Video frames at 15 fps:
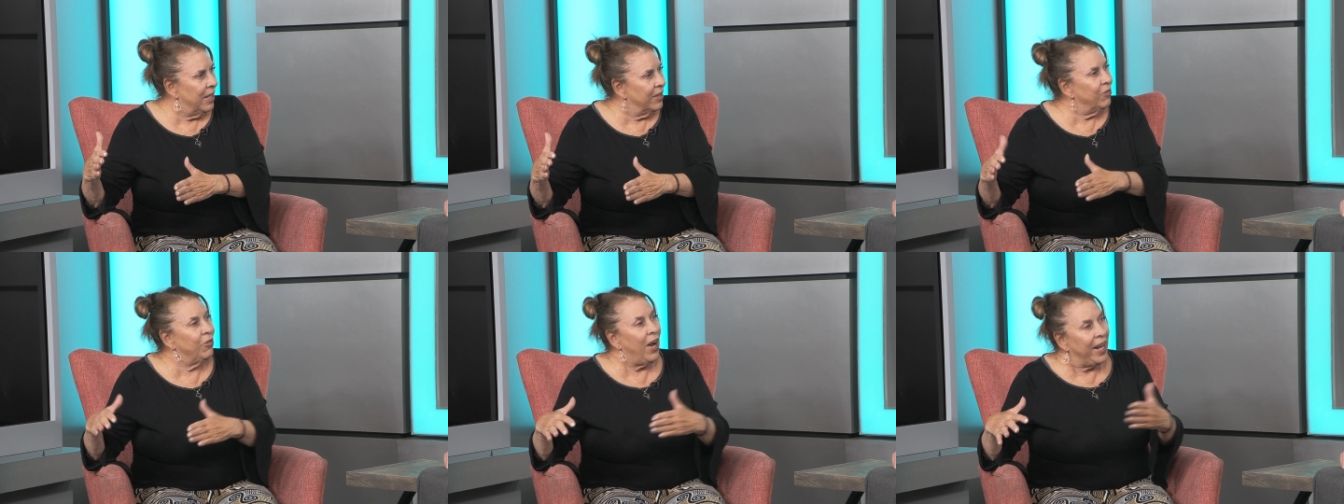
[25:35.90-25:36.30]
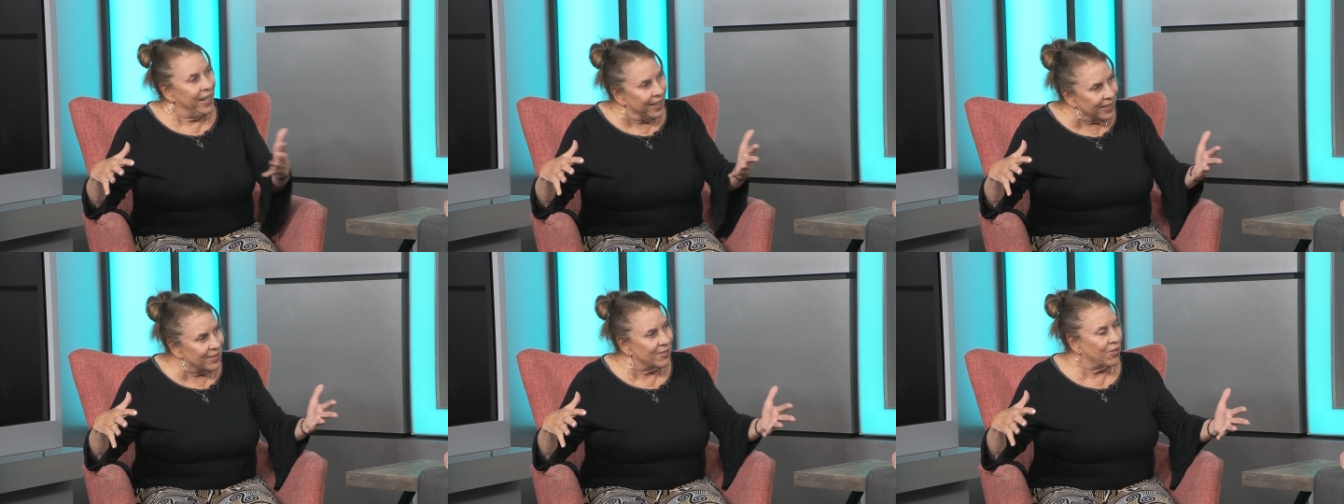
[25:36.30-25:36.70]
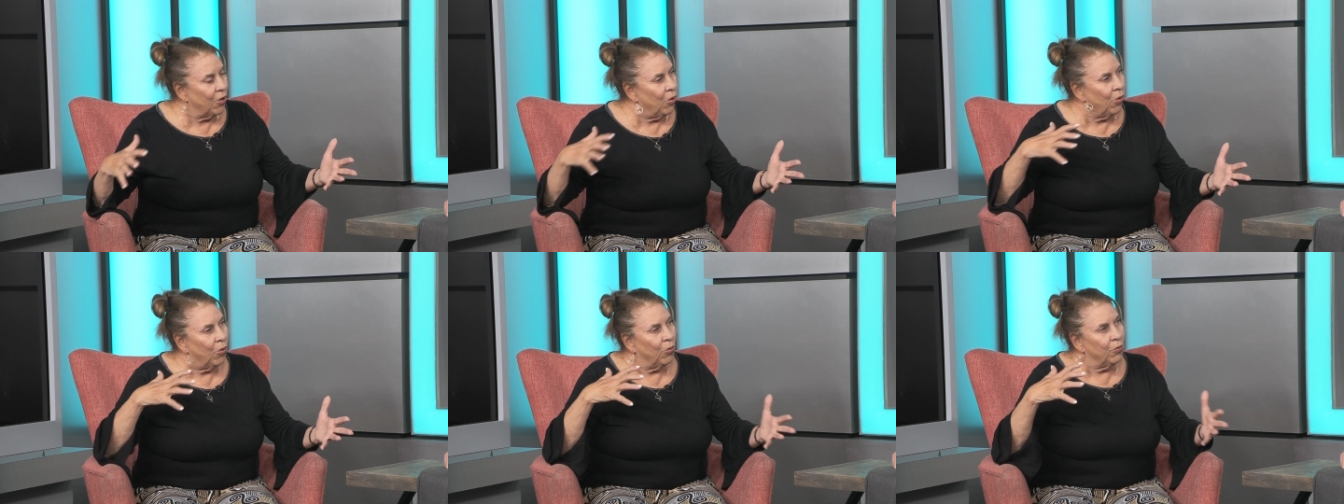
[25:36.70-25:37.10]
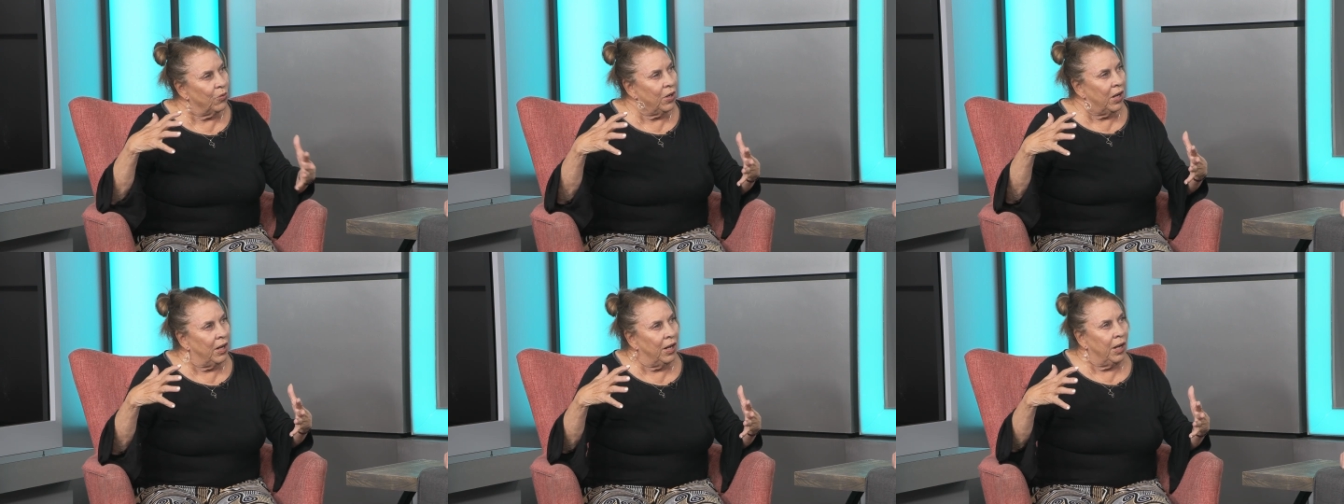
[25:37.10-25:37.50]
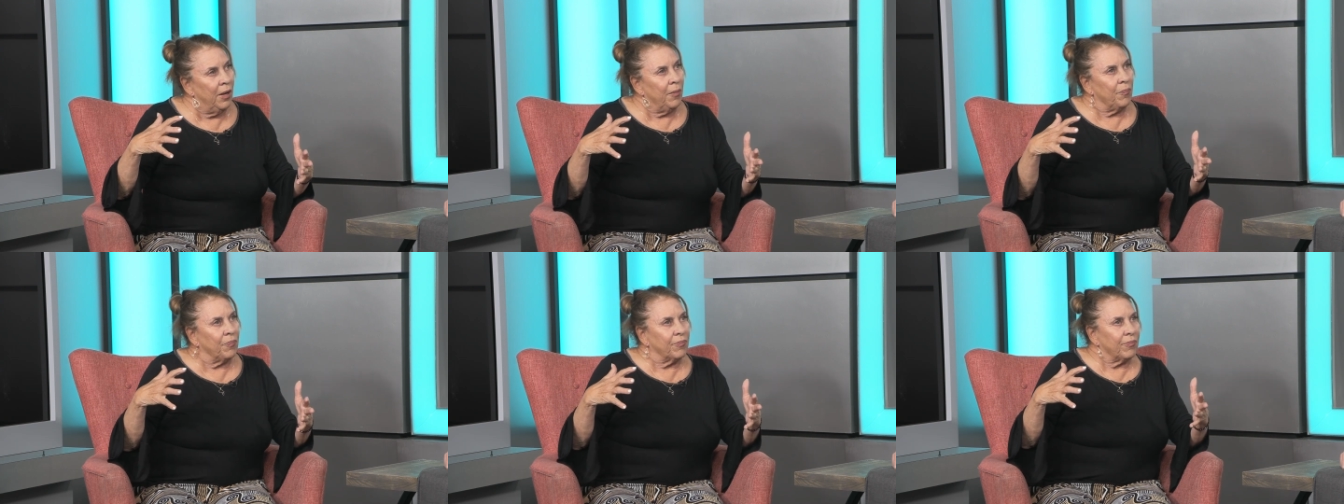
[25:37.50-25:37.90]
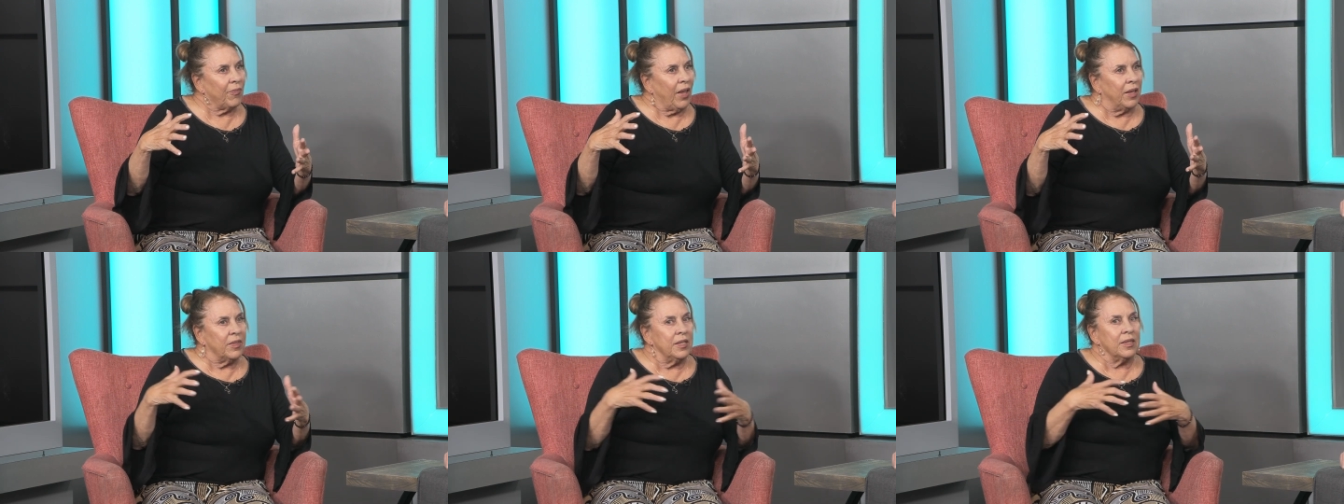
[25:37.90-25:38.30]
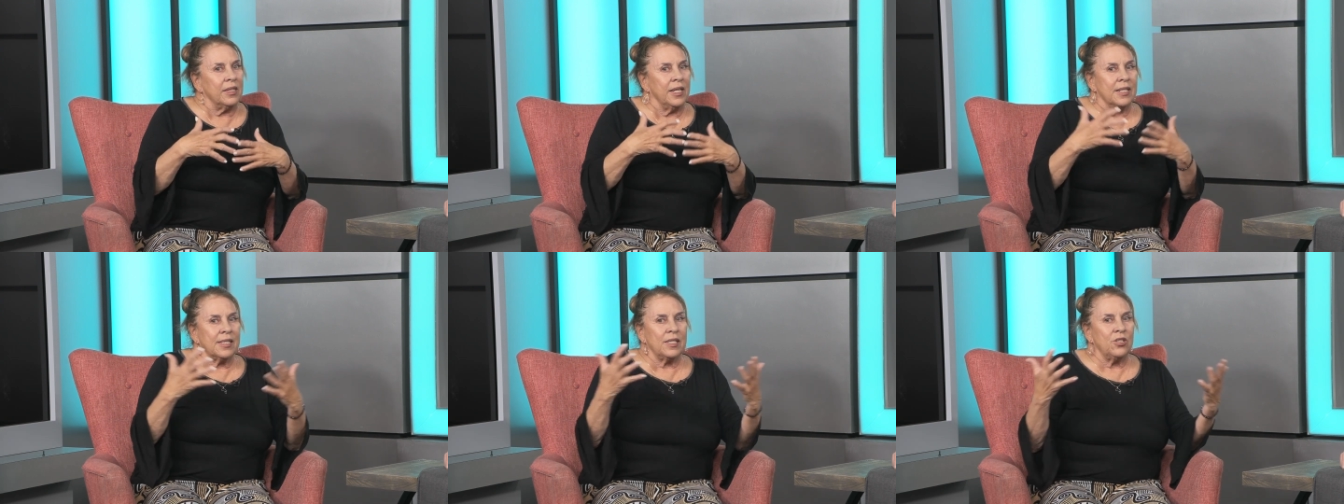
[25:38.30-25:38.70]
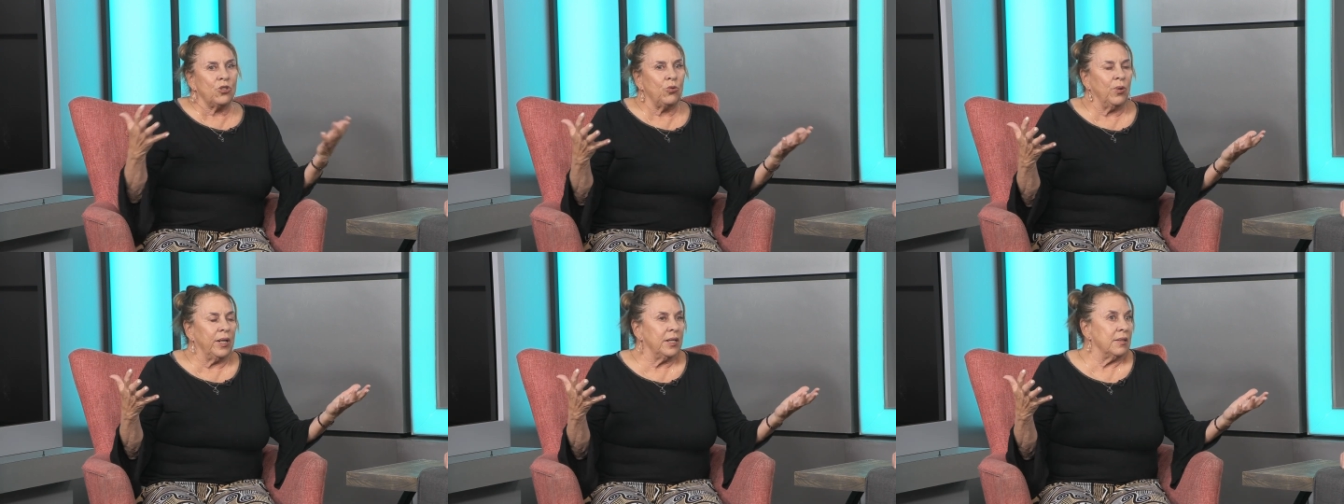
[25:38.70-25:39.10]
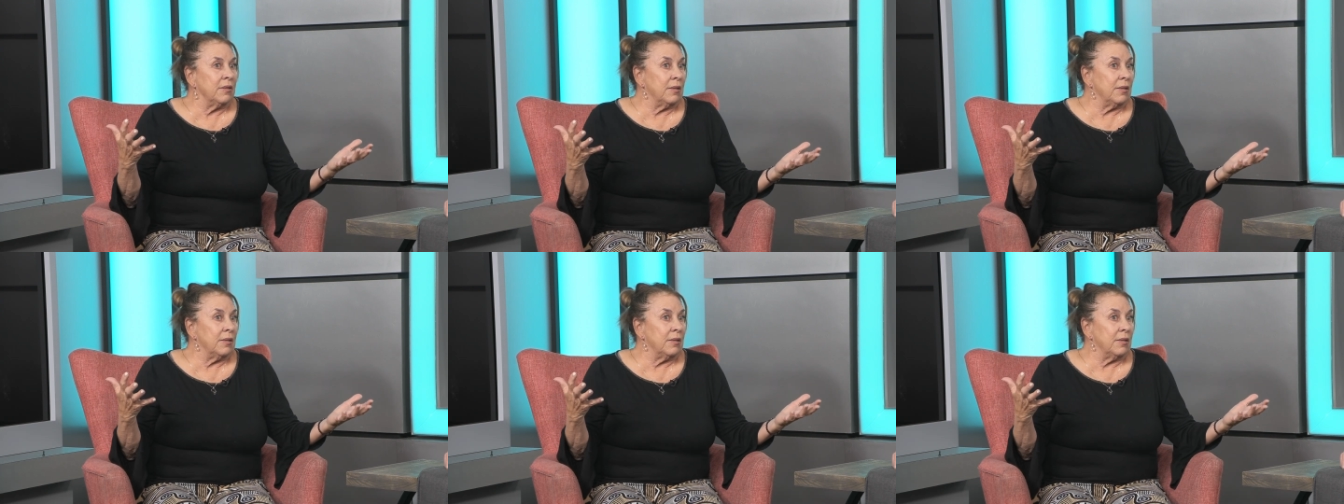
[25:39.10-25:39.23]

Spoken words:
Right. So I think the NC2A